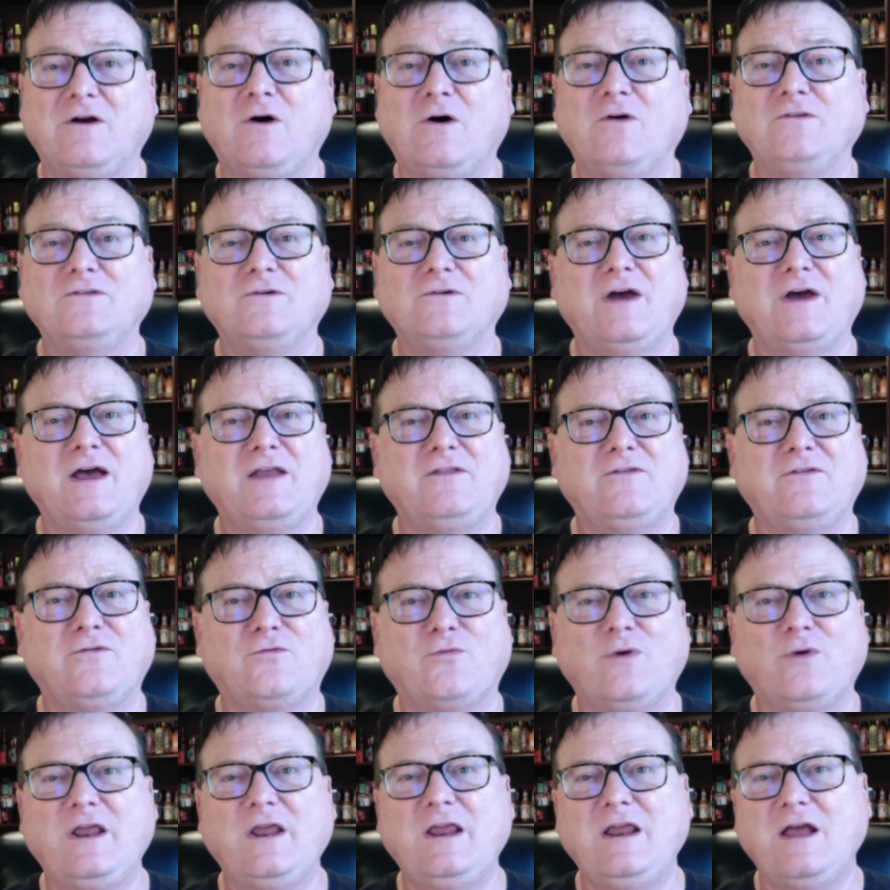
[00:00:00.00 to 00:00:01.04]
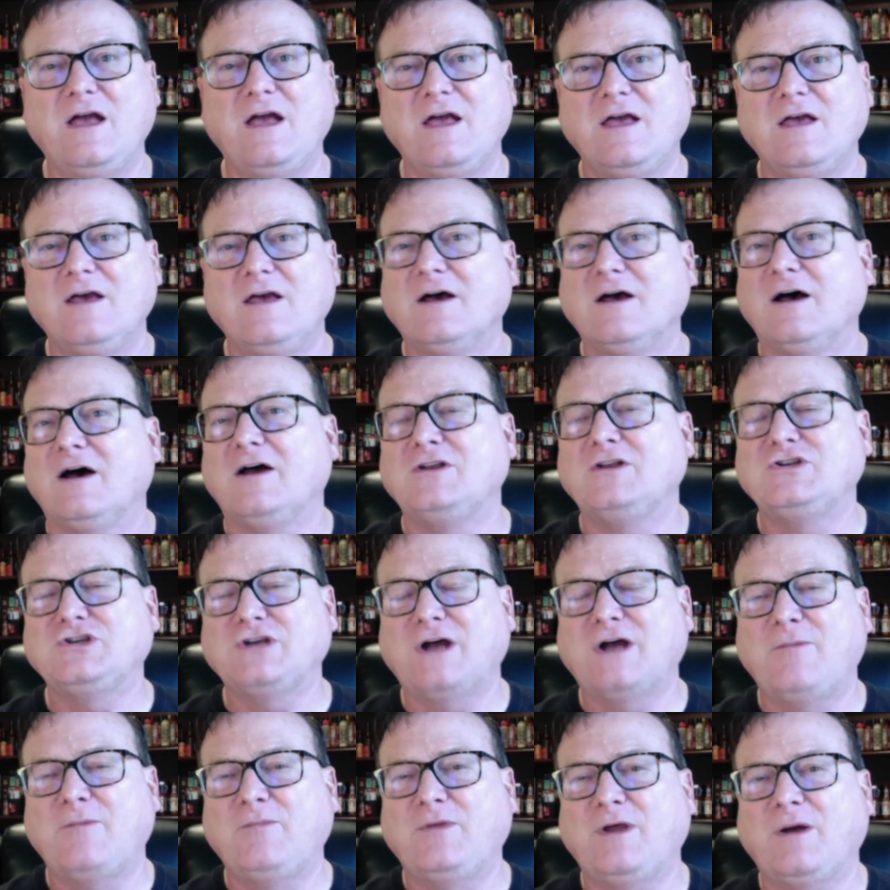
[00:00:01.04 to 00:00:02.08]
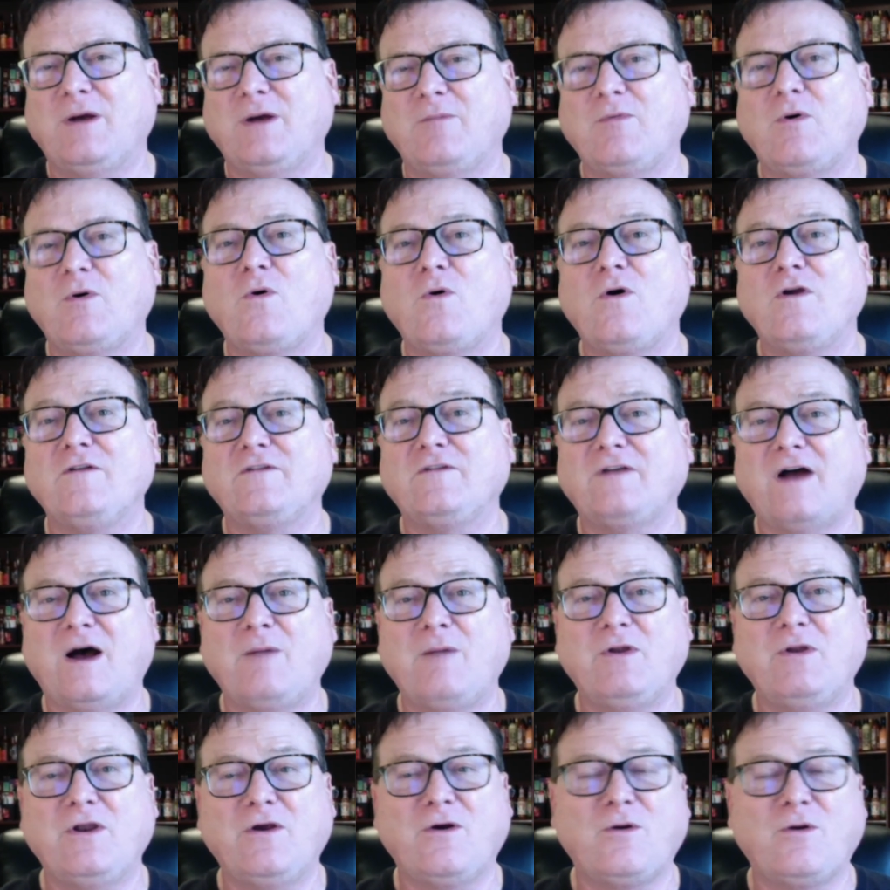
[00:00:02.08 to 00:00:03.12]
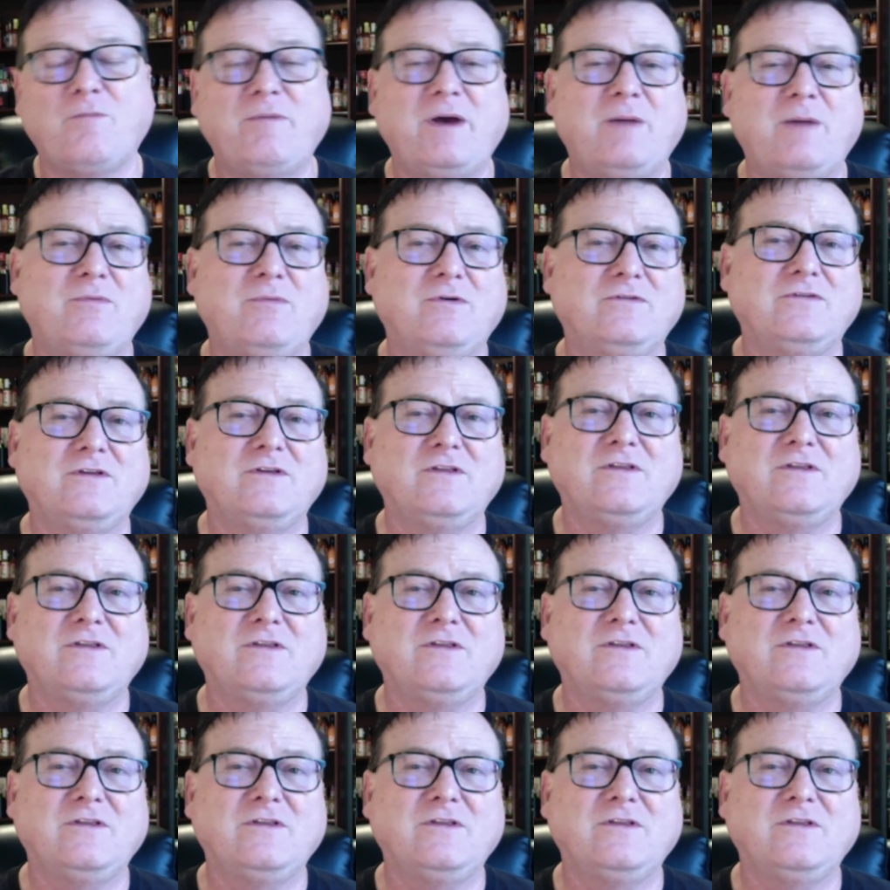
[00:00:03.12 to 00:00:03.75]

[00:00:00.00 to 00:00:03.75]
Also had 3 chopped up orange habanero peppers in